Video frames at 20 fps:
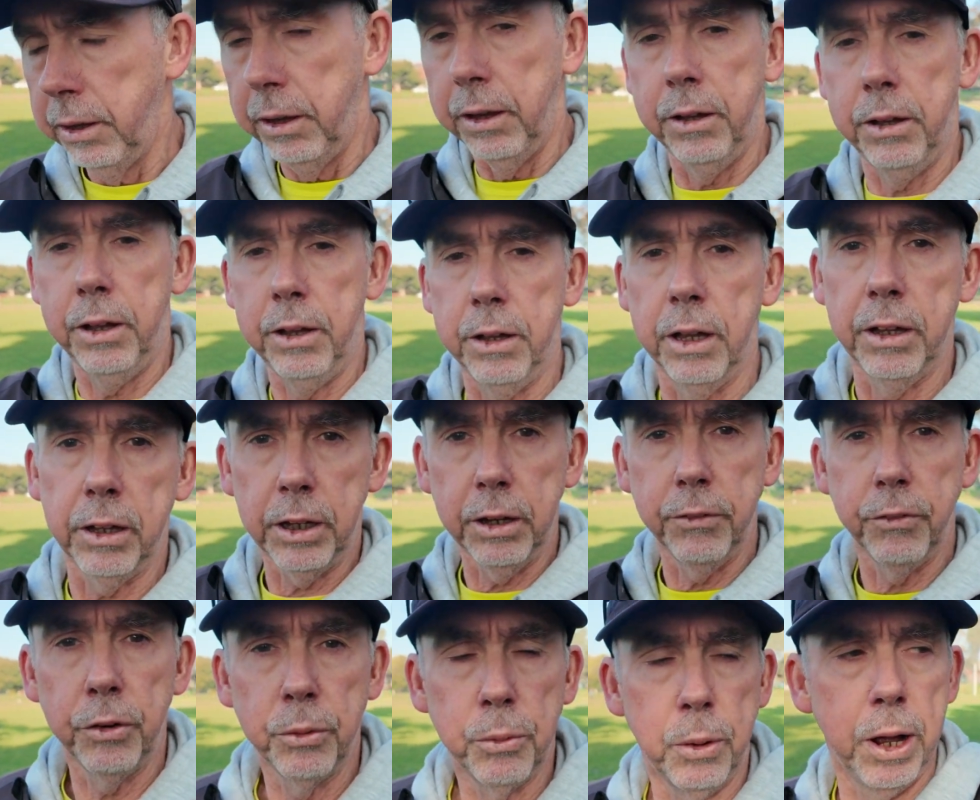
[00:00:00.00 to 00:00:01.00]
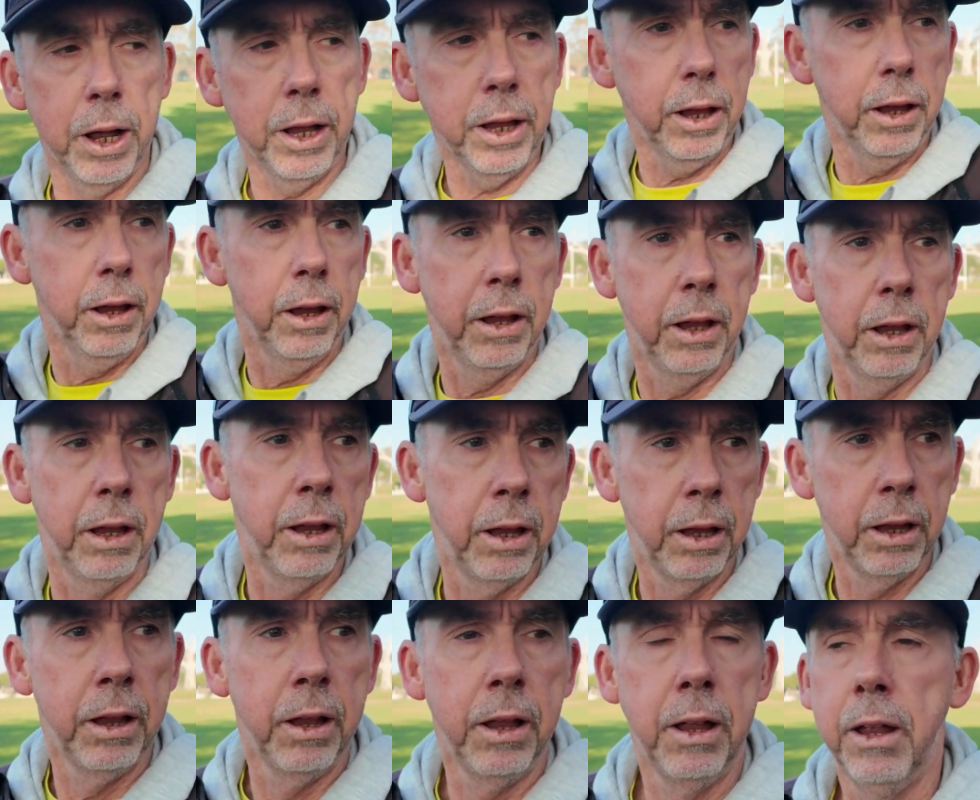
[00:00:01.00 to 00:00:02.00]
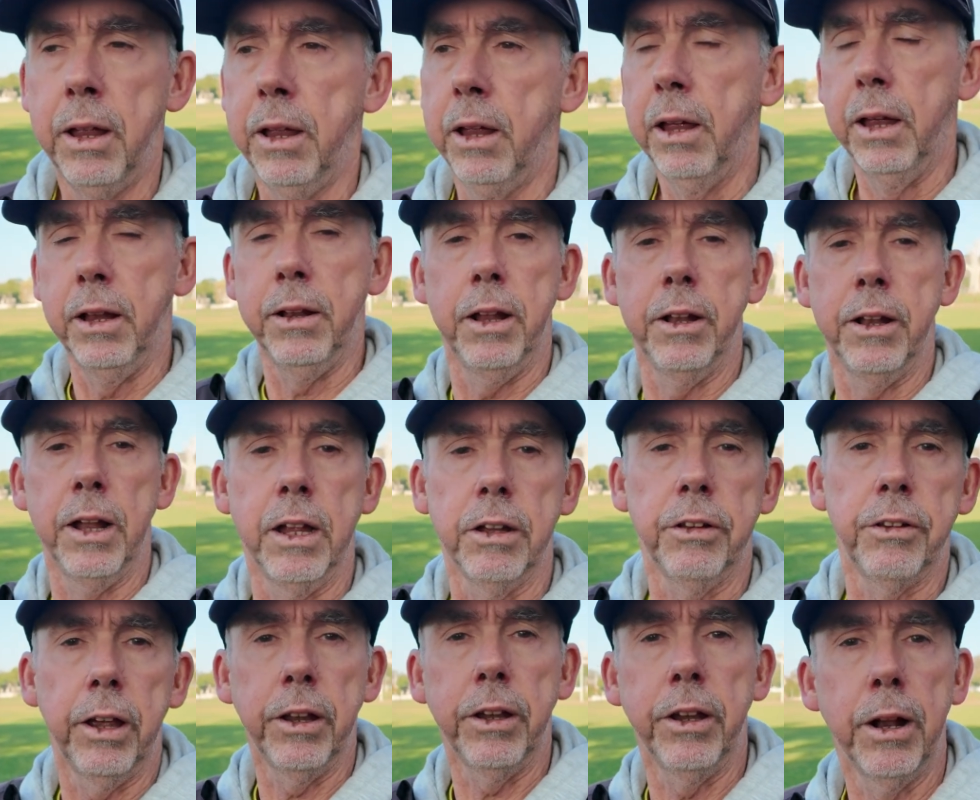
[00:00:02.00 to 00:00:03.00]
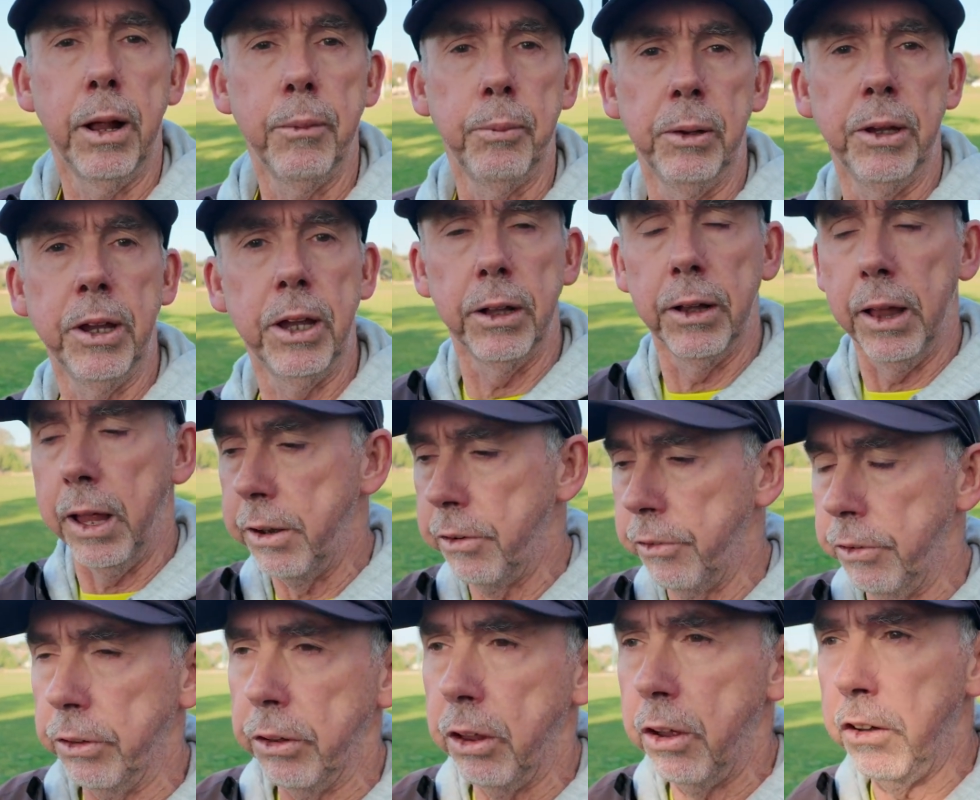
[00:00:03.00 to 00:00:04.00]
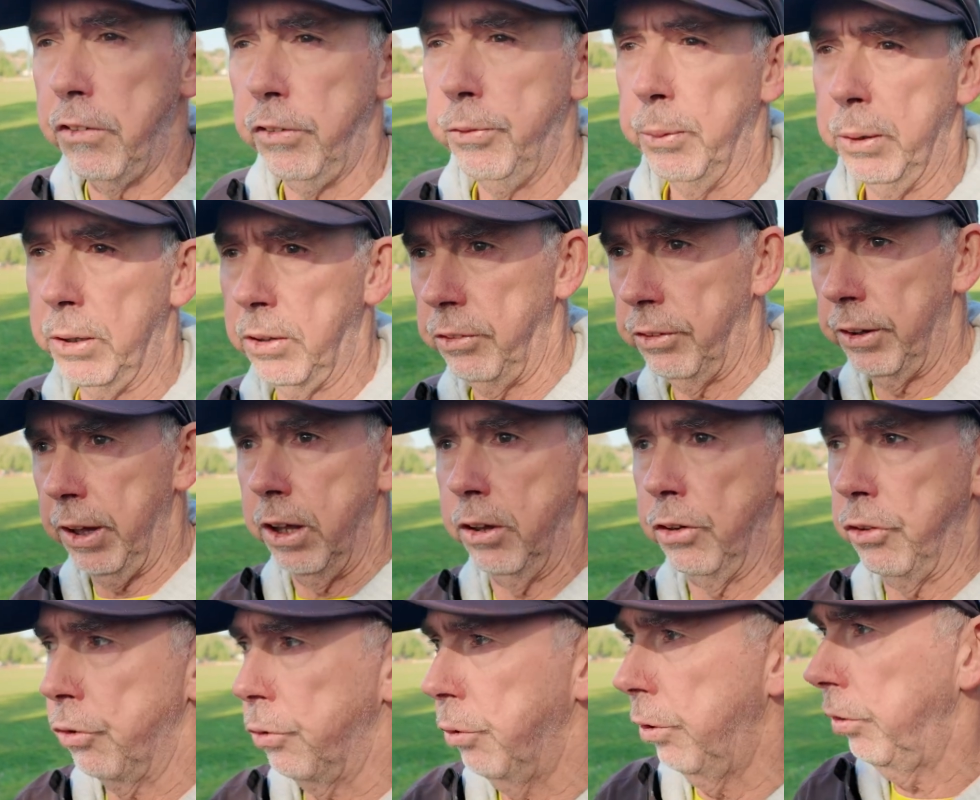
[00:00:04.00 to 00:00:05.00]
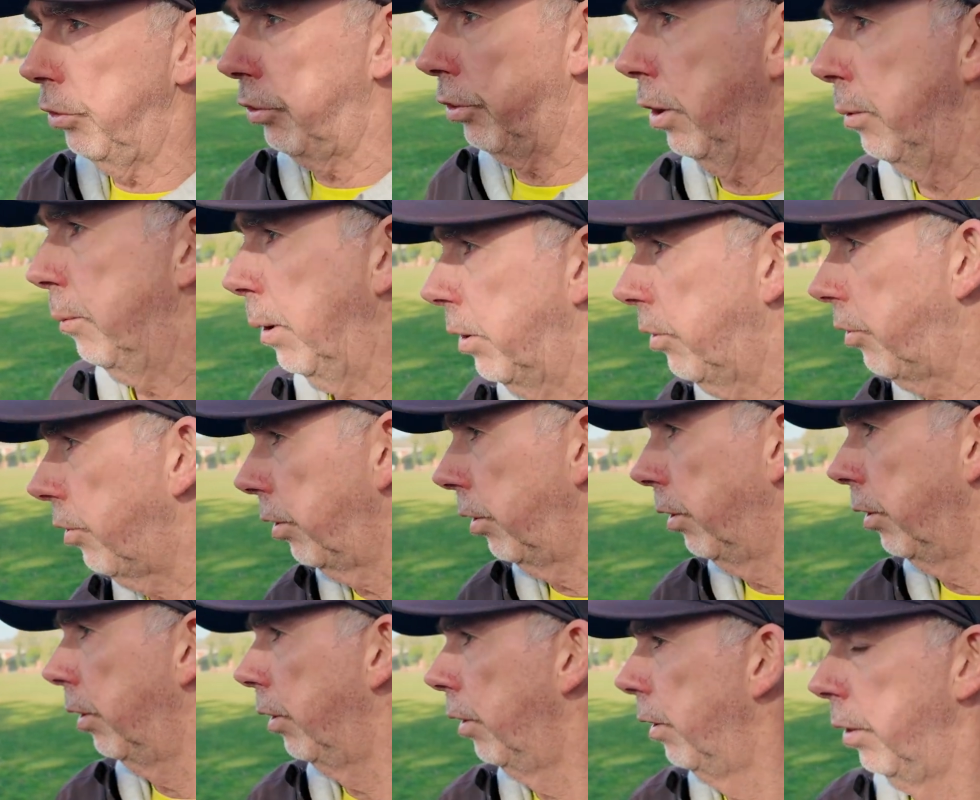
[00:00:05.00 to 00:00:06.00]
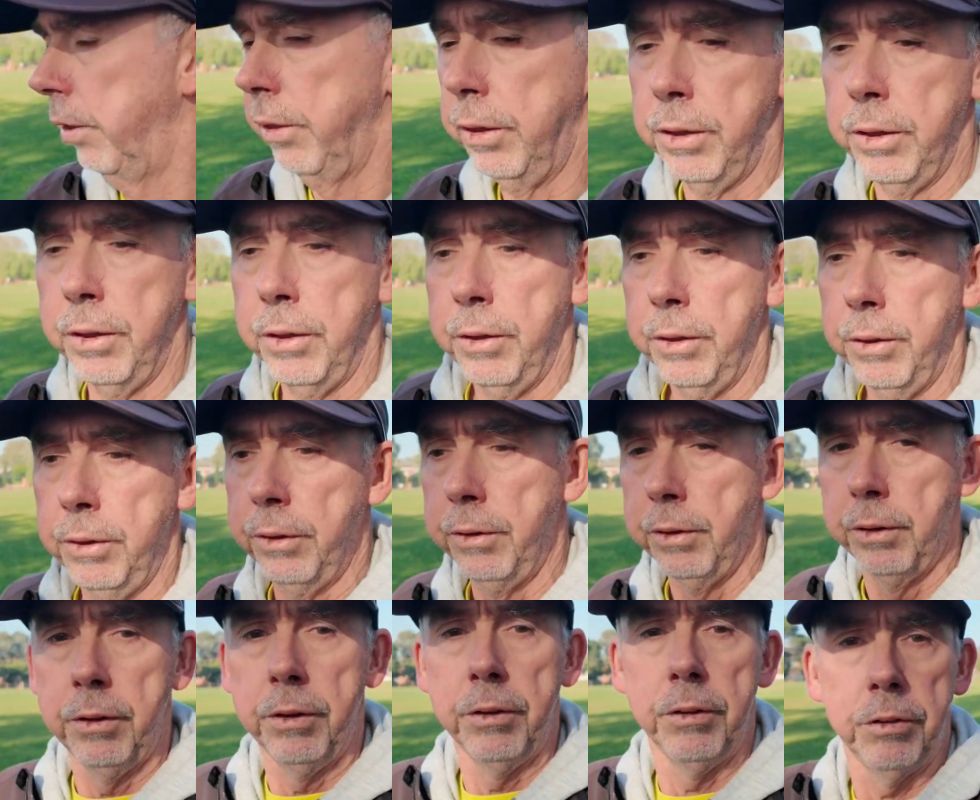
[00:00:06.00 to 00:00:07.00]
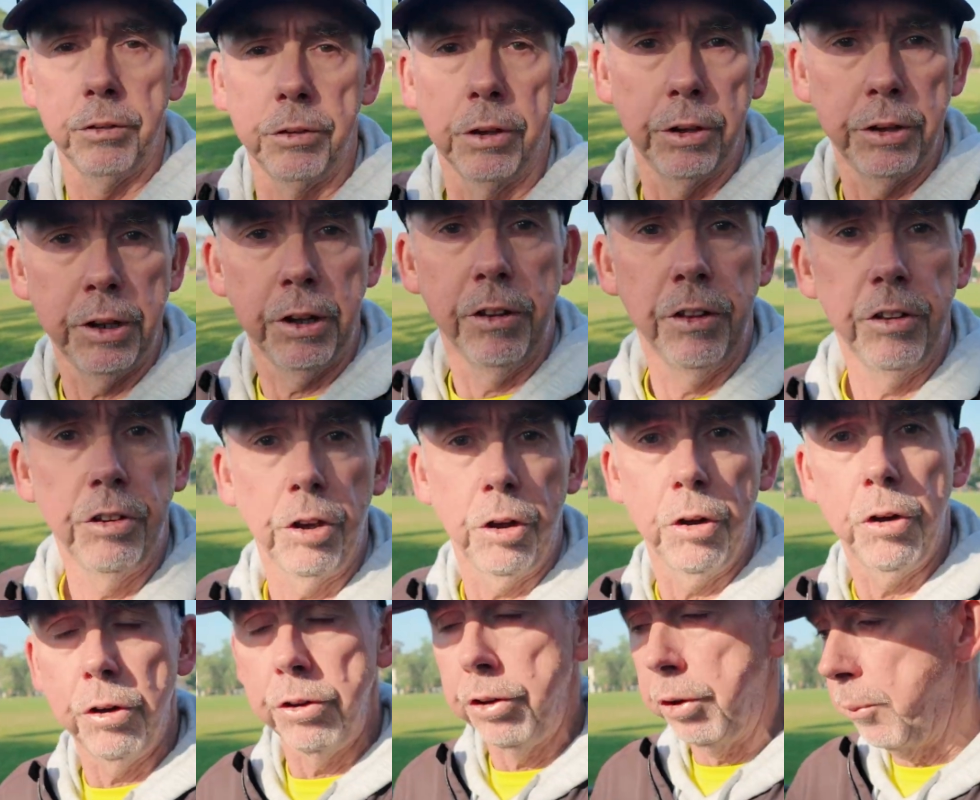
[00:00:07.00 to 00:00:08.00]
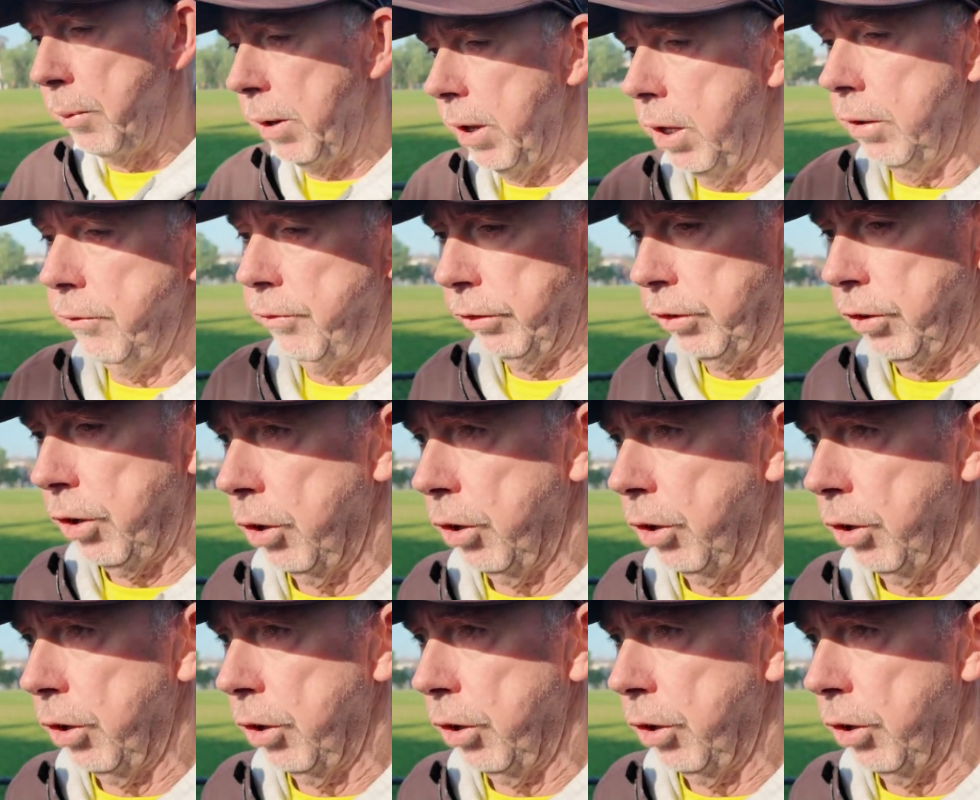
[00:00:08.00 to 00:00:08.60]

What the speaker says: and then they give it away and then they take it up again later in life because they enjoy it so much. So yeah, there's high demand for